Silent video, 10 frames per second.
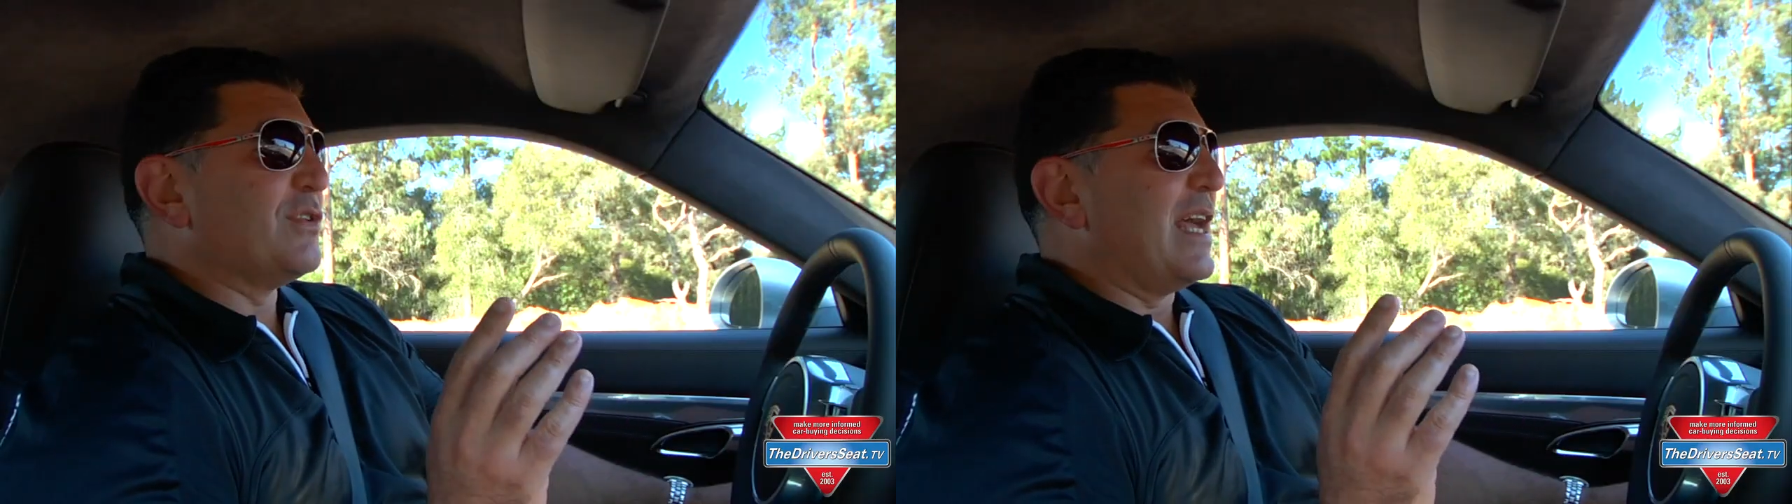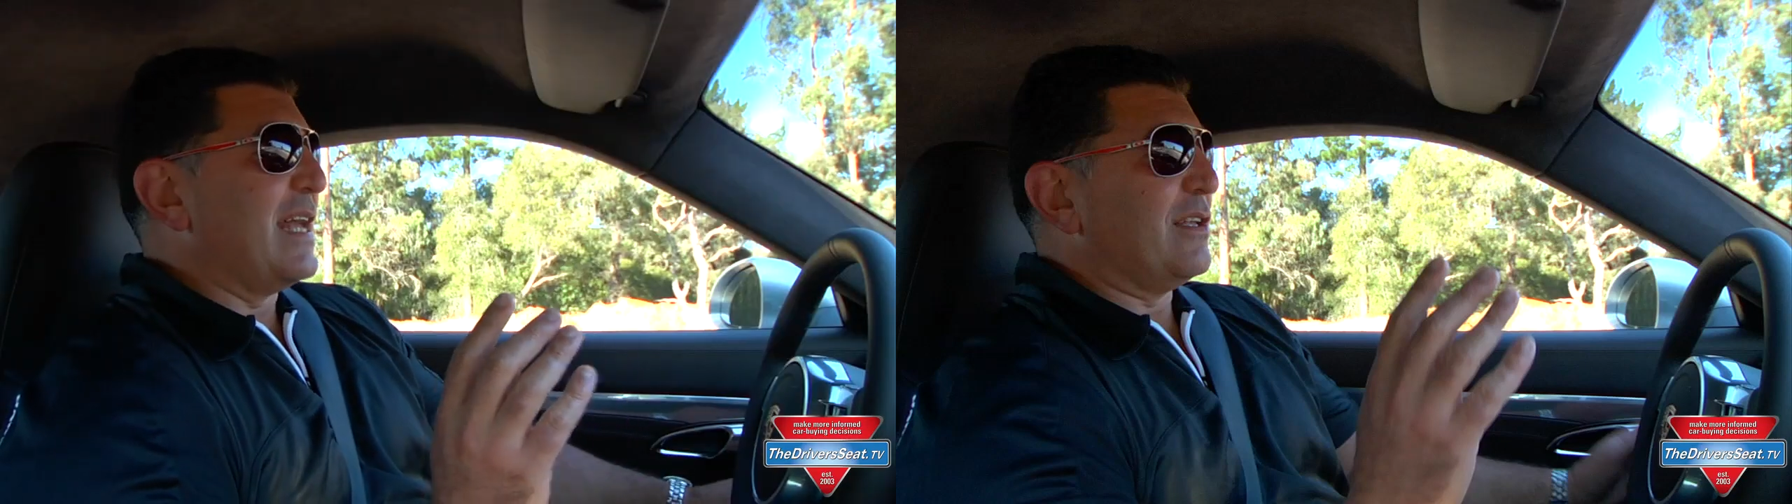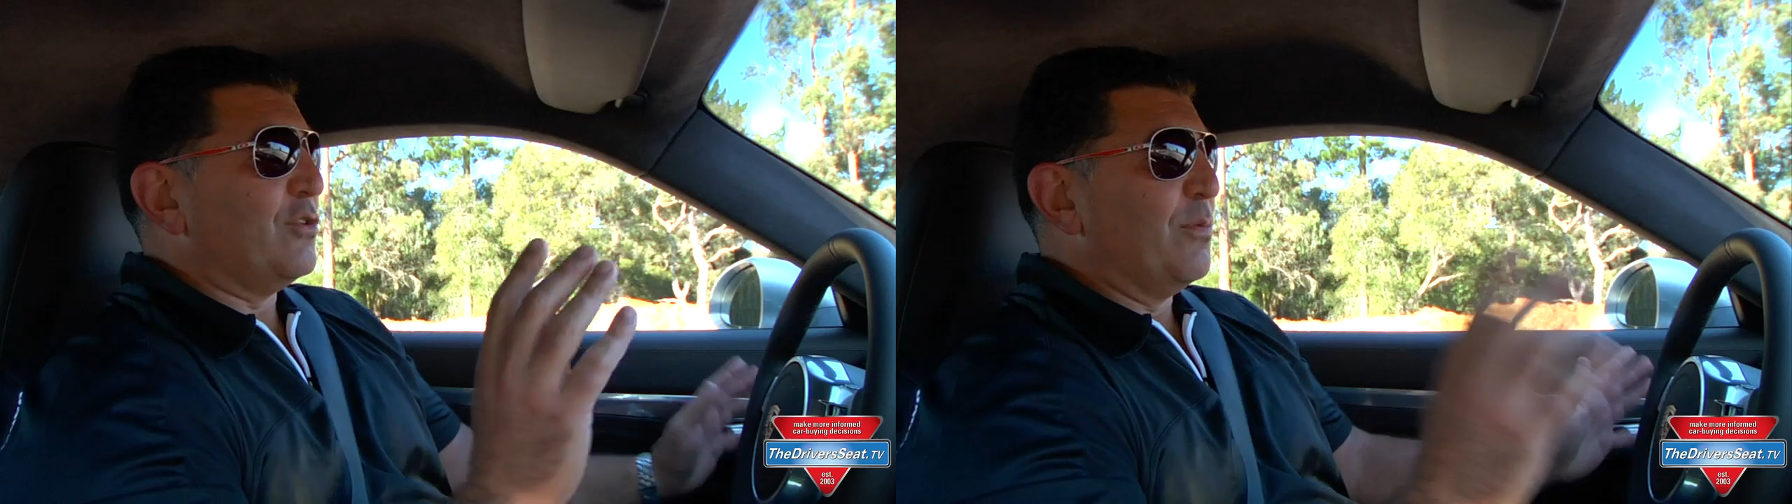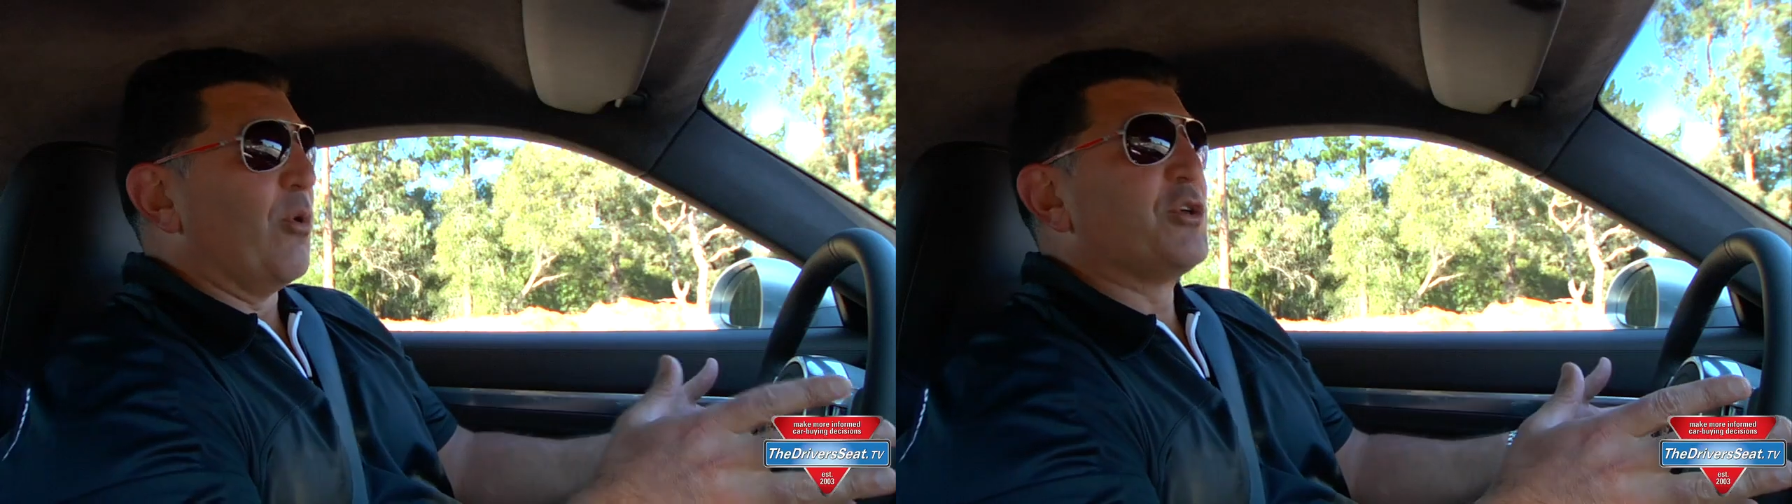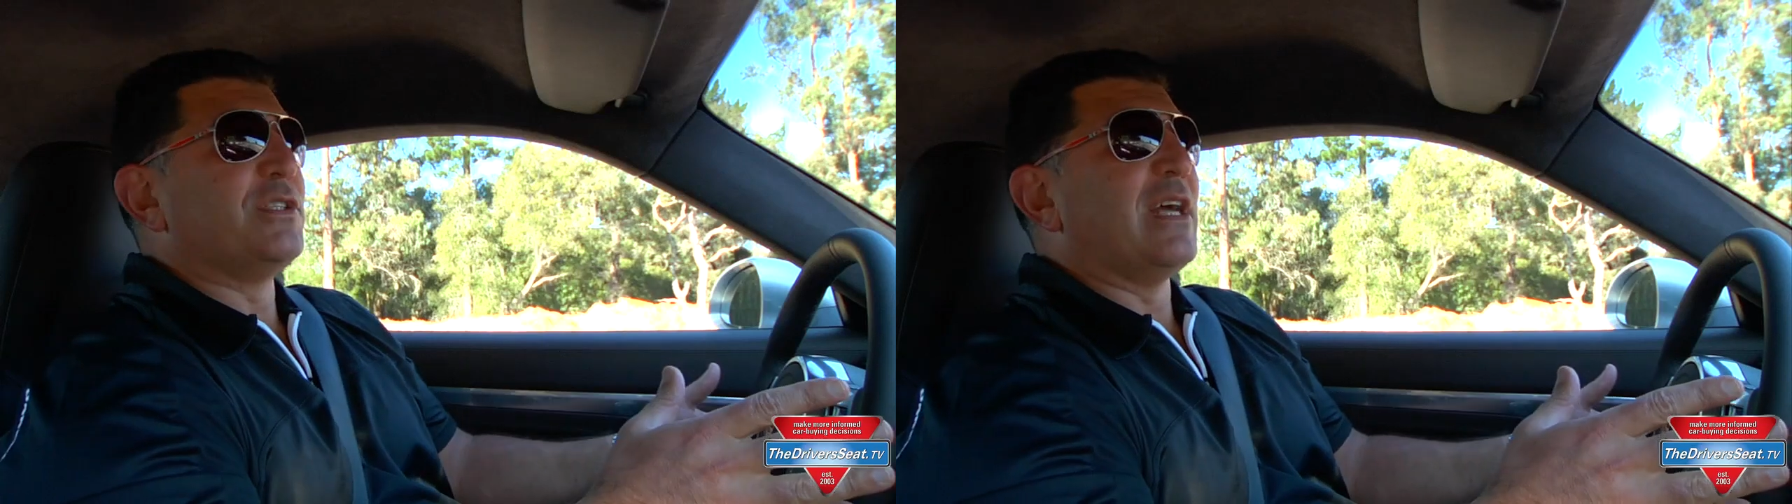that the new
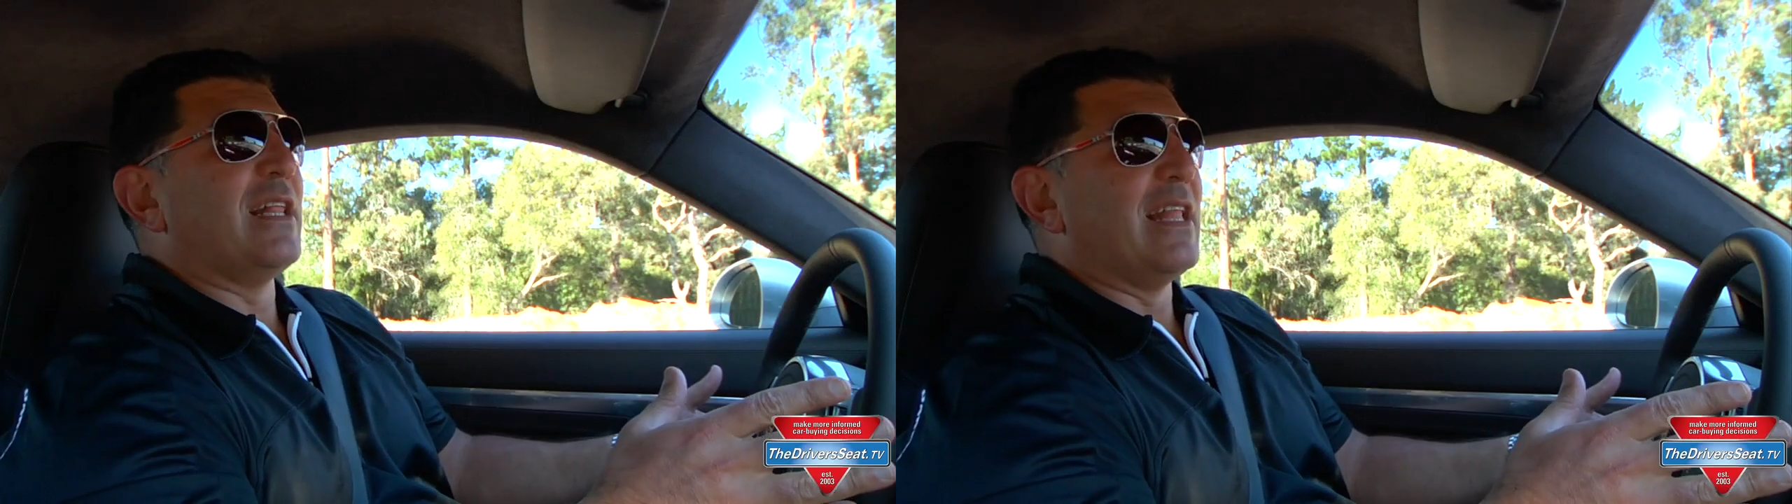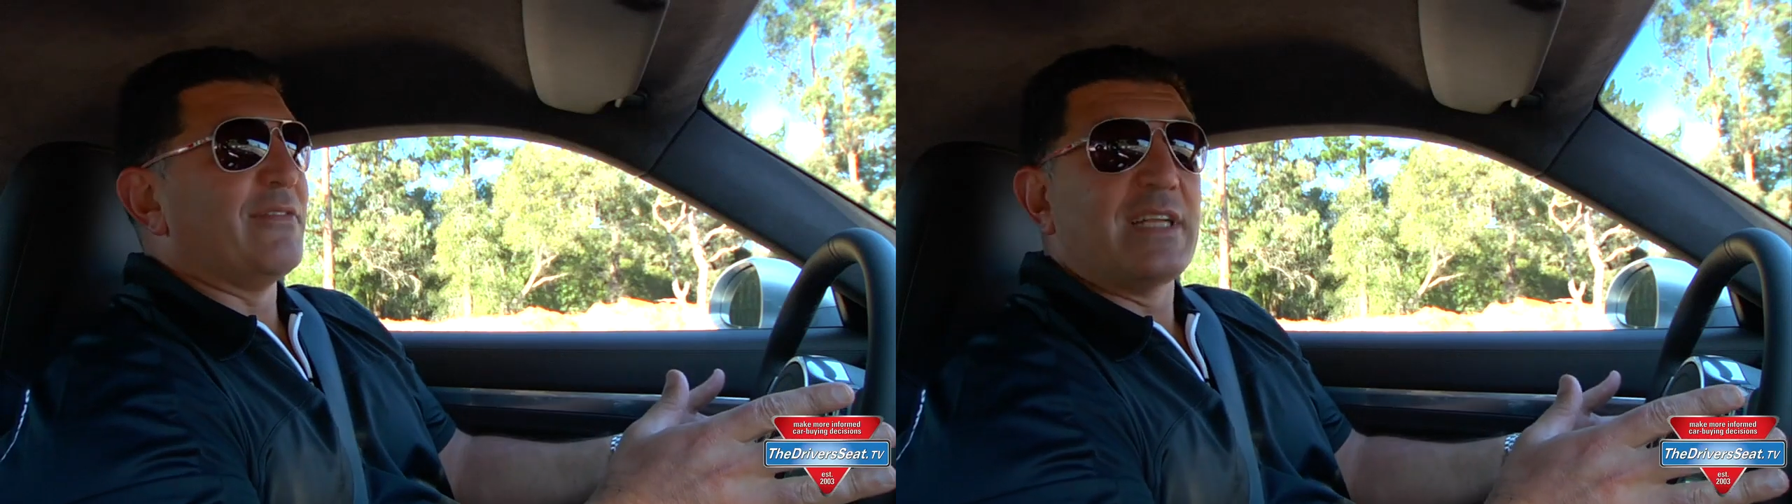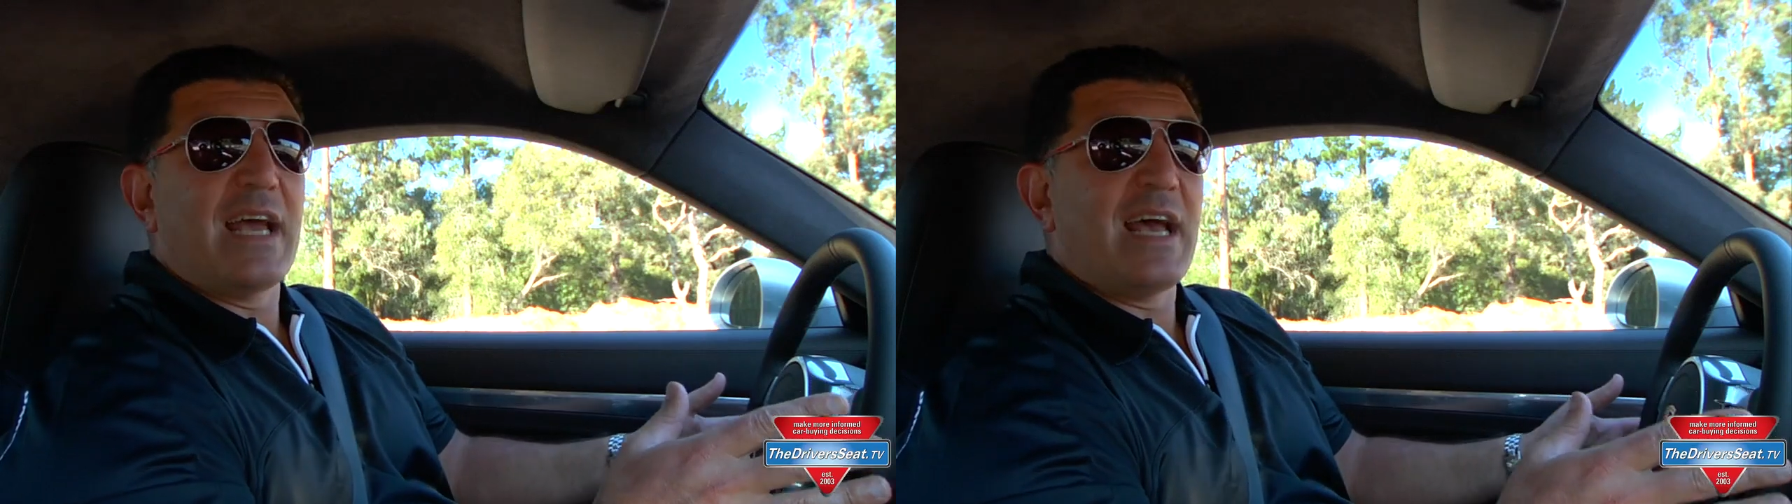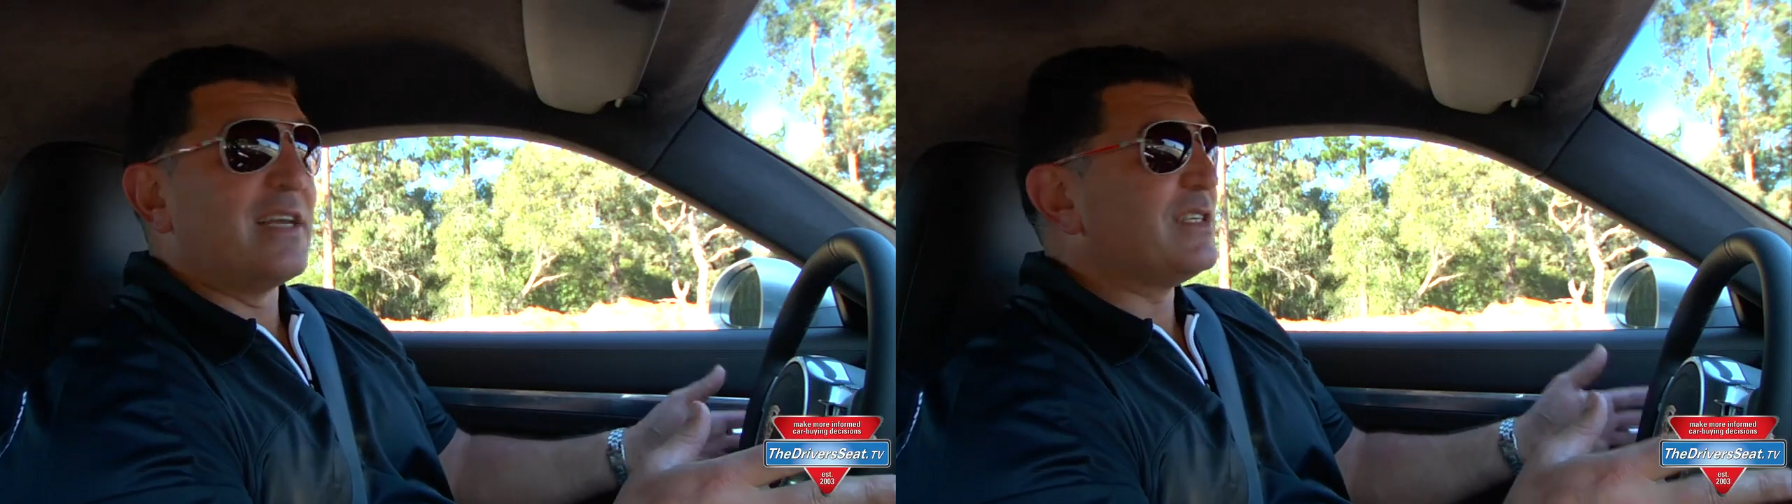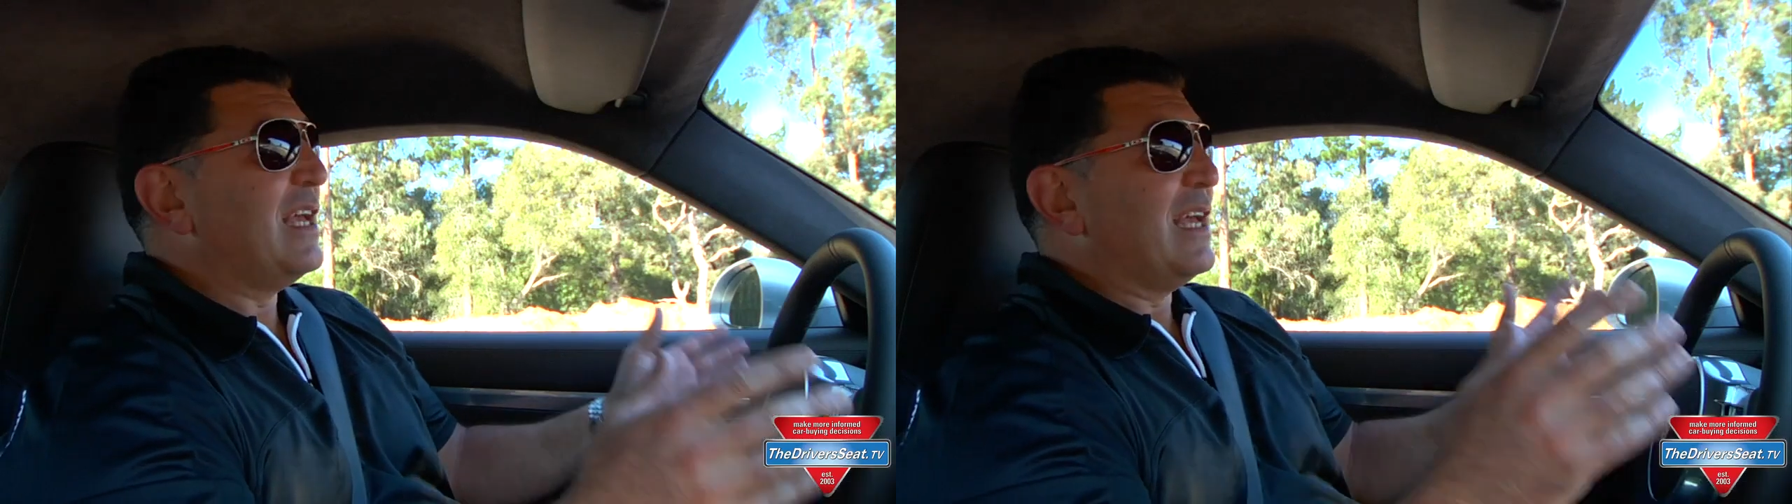Porsche 911
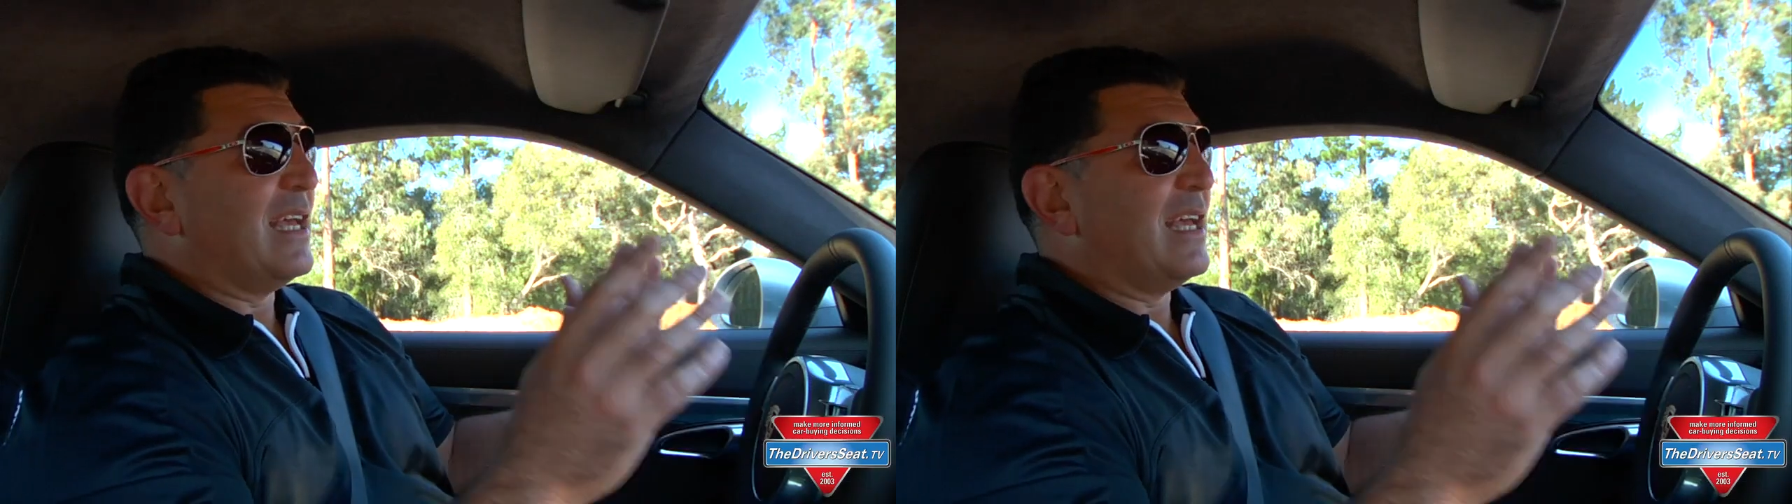has